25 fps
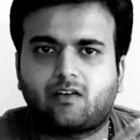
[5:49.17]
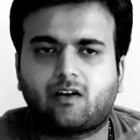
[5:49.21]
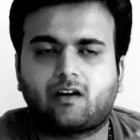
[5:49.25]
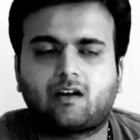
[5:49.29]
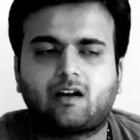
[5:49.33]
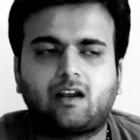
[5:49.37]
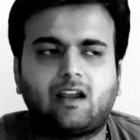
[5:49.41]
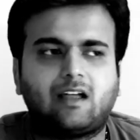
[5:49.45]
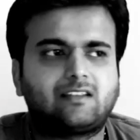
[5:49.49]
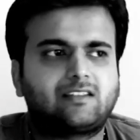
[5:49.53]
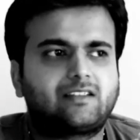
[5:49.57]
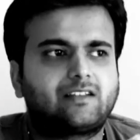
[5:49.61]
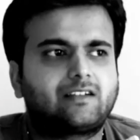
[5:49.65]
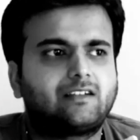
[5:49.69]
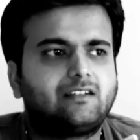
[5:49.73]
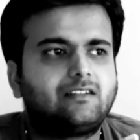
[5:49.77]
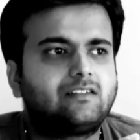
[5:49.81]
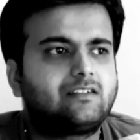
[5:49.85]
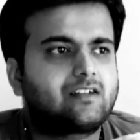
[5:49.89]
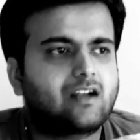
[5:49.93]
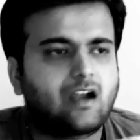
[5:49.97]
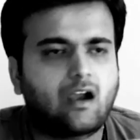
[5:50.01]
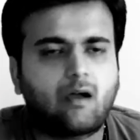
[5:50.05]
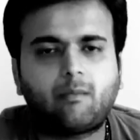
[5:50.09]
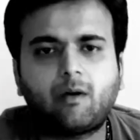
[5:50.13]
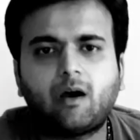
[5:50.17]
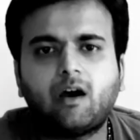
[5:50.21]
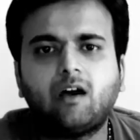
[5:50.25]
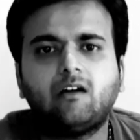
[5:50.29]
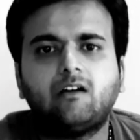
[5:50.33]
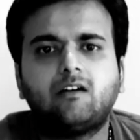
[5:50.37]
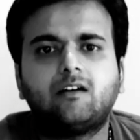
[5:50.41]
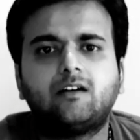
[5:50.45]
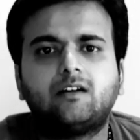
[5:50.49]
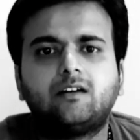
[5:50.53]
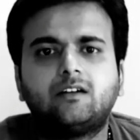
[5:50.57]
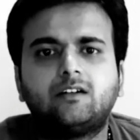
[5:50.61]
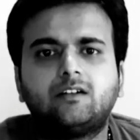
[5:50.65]
classical
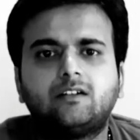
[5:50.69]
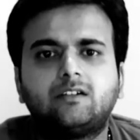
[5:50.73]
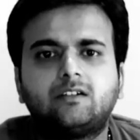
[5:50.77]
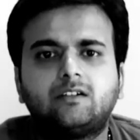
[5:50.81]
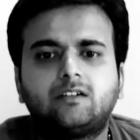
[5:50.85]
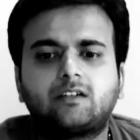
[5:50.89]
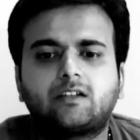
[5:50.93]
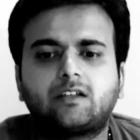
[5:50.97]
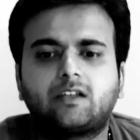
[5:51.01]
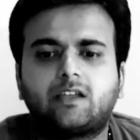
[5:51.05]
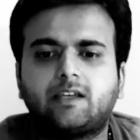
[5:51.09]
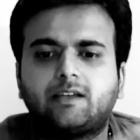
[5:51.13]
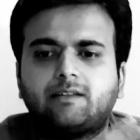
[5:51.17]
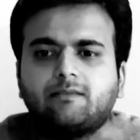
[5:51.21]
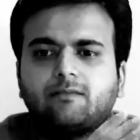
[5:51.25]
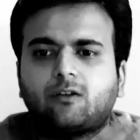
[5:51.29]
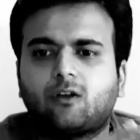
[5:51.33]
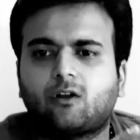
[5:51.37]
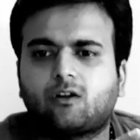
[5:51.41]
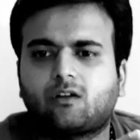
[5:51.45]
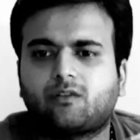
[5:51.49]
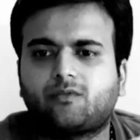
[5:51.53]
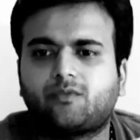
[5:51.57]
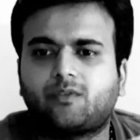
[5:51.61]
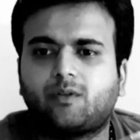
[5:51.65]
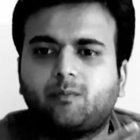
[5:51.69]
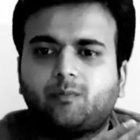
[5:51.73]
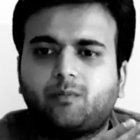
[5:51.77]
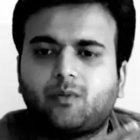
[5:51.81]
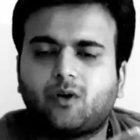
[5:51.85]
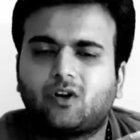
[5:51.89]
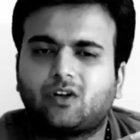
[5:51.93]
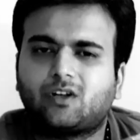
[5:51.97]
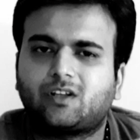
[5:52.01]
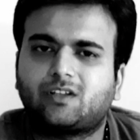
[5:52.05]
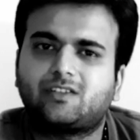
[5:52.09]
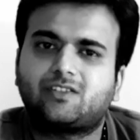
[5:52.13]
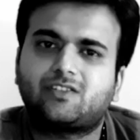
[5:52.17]
drama, gave a lot of
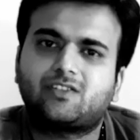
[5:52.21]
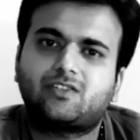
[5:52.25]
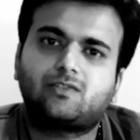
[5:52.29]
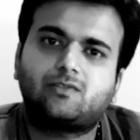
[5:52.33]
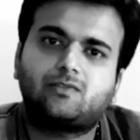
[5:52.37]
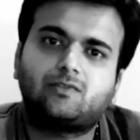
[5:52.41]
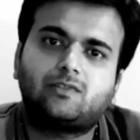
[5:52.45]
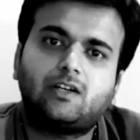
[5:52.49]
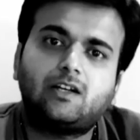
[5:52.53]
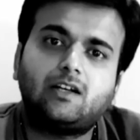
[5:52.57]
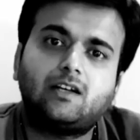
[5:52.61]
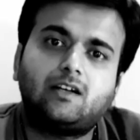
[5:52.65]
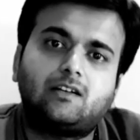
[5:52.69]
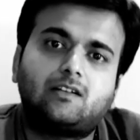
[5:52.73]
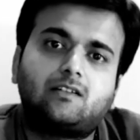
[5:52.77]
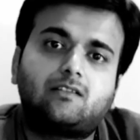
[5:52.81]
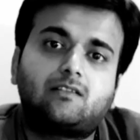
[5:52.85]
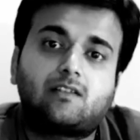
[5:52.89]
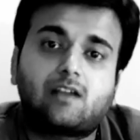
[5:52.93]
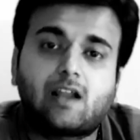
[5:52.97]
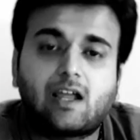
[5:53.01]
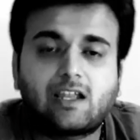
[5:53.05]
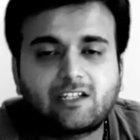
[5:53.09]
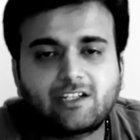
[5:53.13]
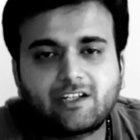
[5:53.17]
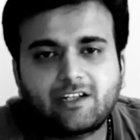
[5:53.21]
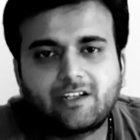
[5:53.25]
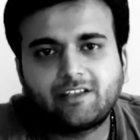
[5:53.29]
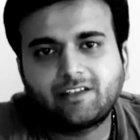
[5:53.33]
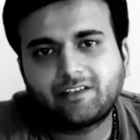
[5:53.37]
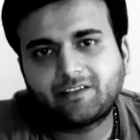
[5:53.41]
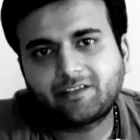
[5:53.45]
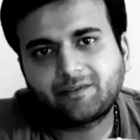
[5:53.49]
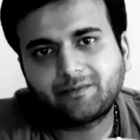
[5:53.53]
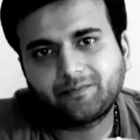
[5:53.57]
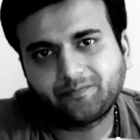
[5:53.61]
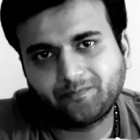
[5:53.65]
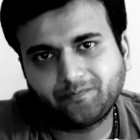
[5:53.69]
importance to the
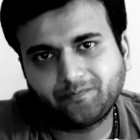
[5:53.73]
tragedies,